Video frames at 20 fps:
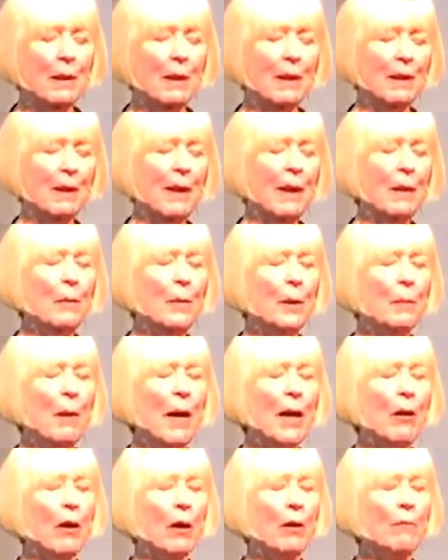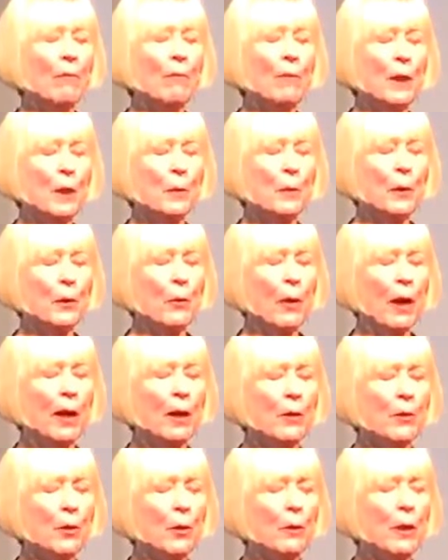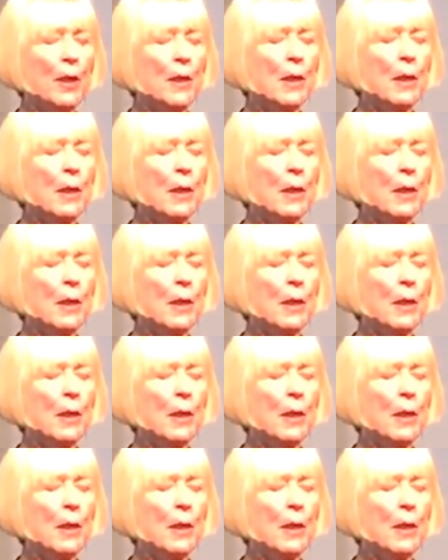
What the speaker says: And then with my heart filled with gratitude, I